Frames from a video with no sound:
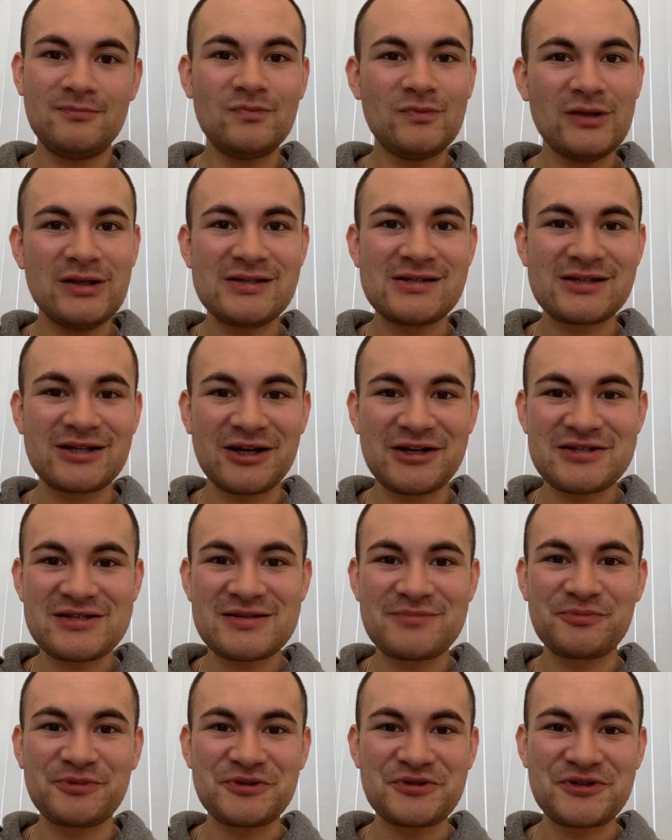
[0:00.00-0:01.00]
It's a nice
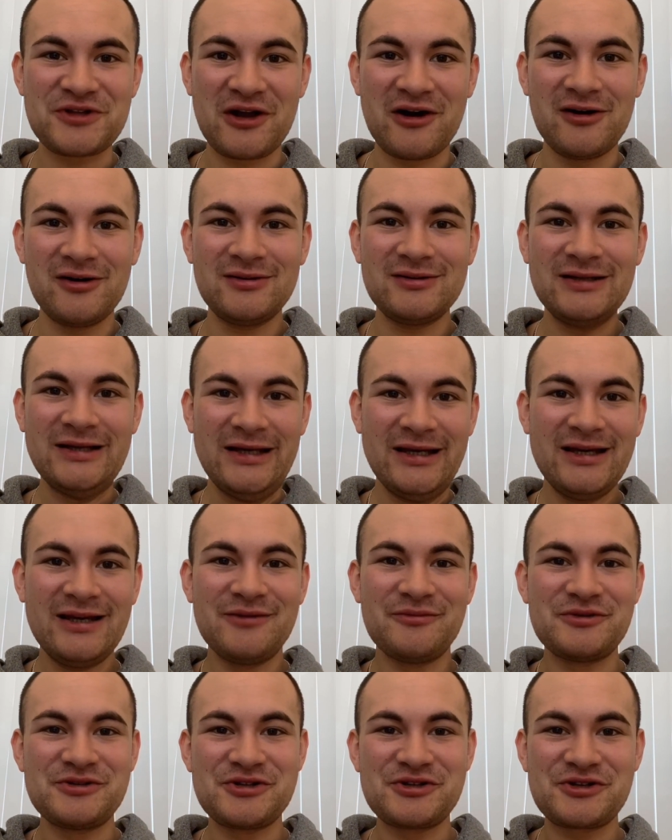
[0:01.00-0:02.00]
simple start.
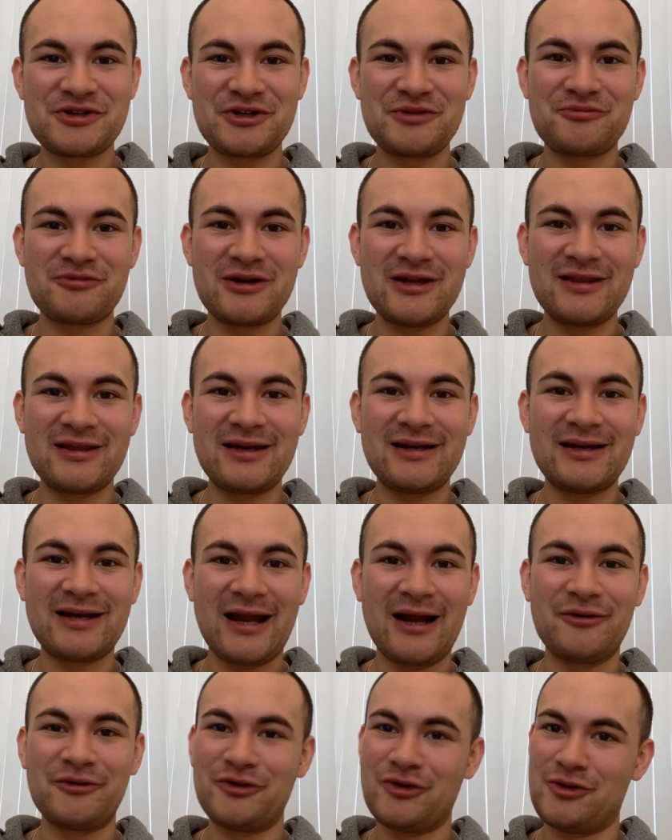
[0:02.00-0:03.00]
We're just going to breathe in and
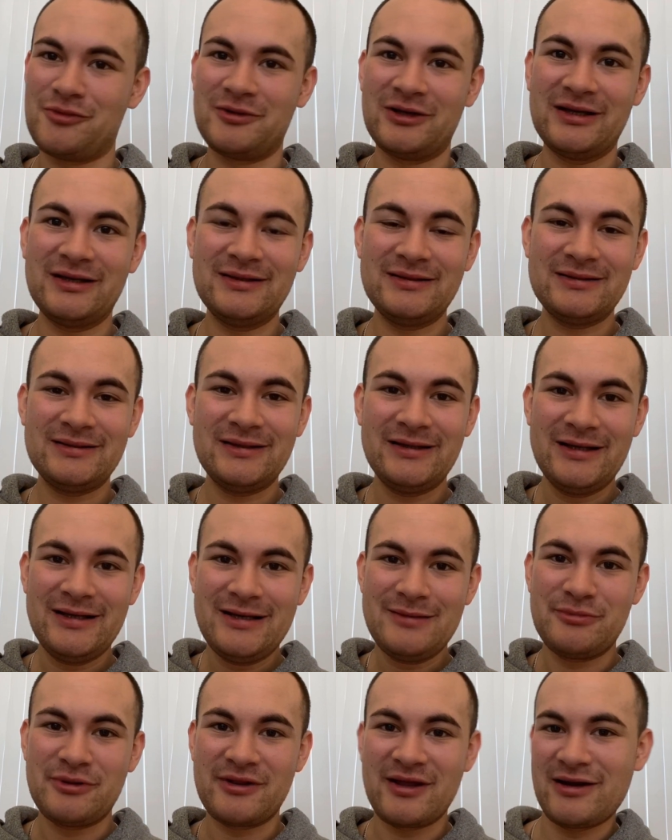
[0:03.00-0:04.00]
out normally,
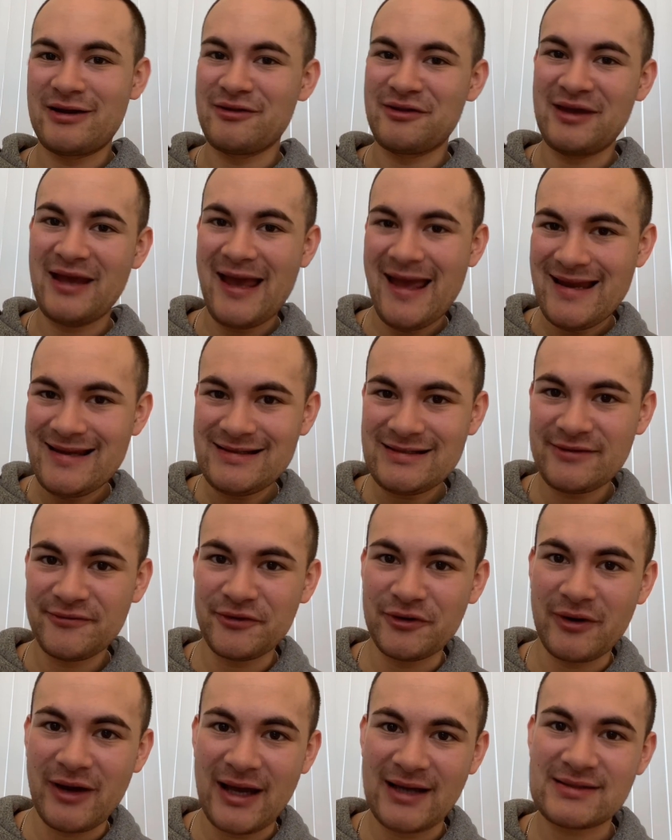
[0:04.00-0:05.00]
but then at the end of
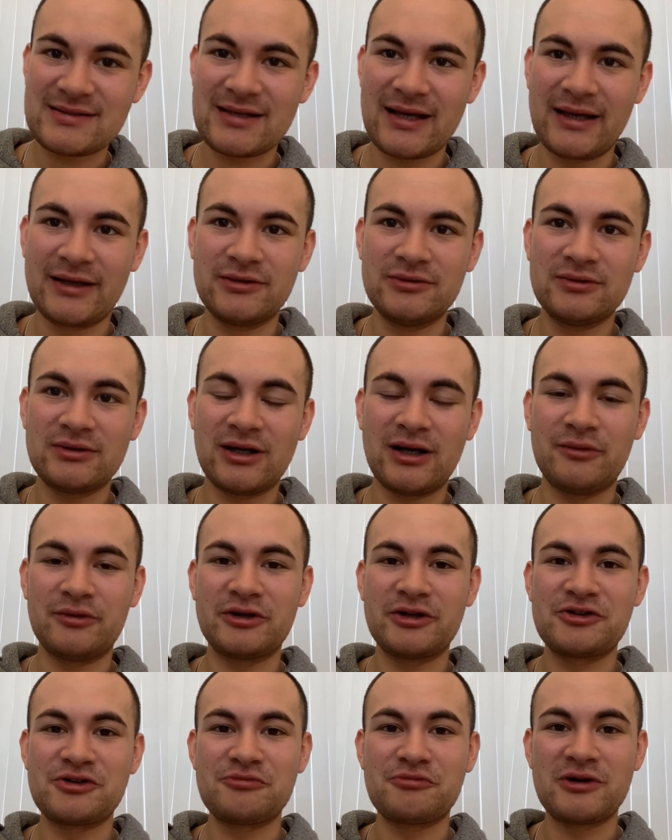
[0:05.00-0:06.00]
your exhale, I want you
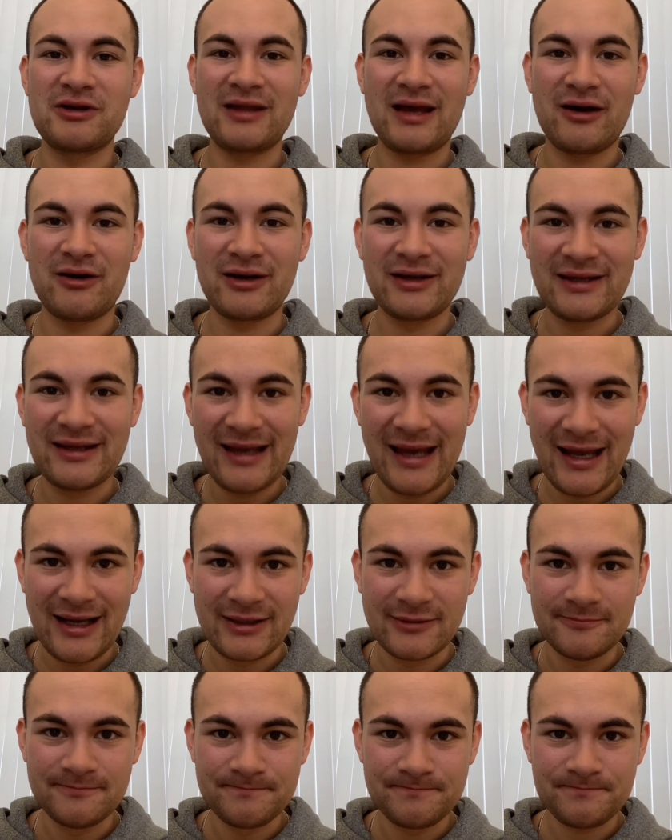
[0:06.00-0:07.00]
to breathe out again
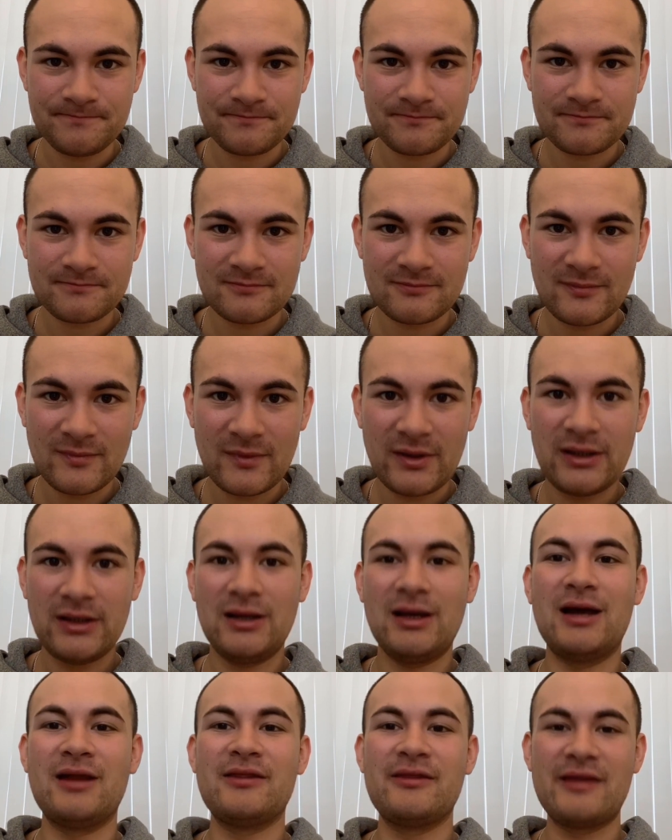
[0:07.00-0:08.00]

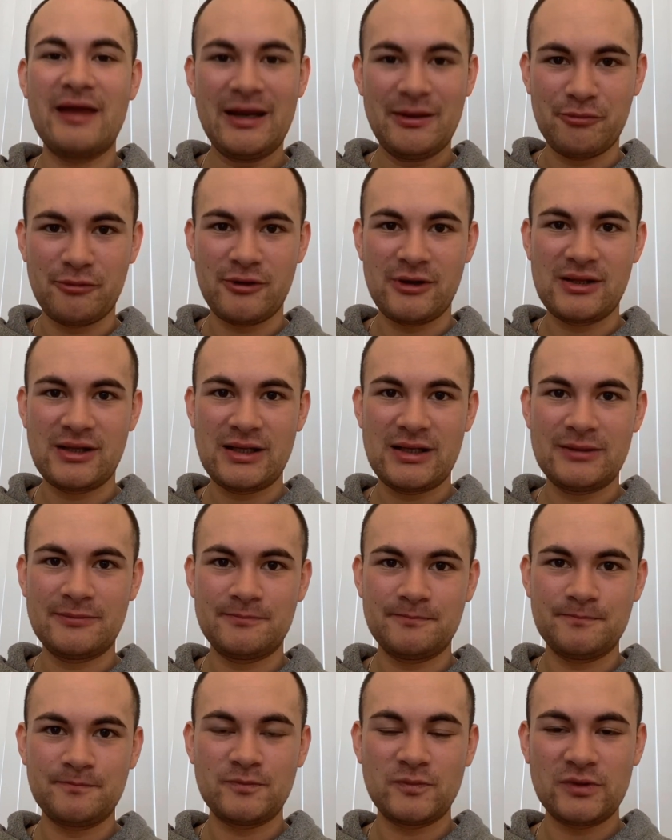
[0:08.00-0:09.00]
and then breathe in.
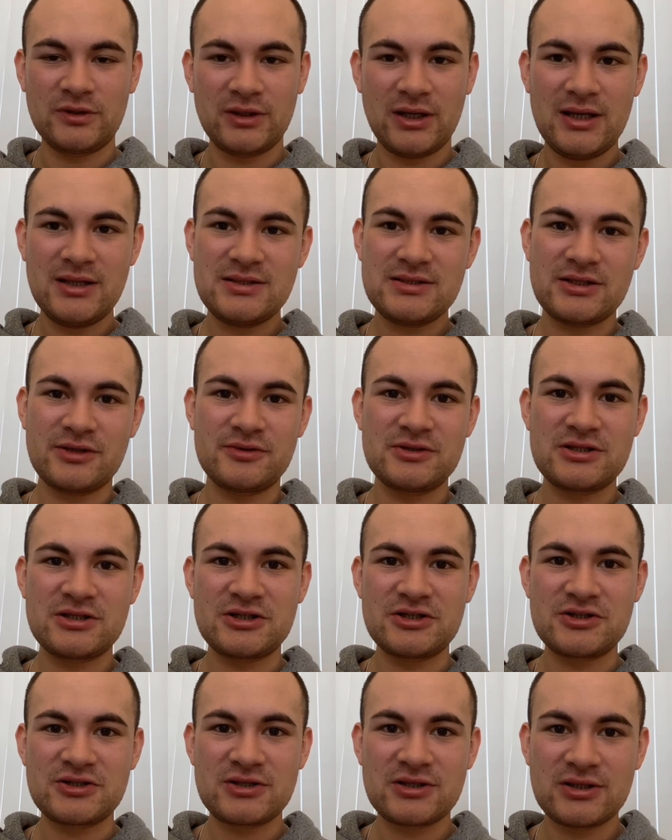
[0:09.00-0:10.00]
Okay, so it's just.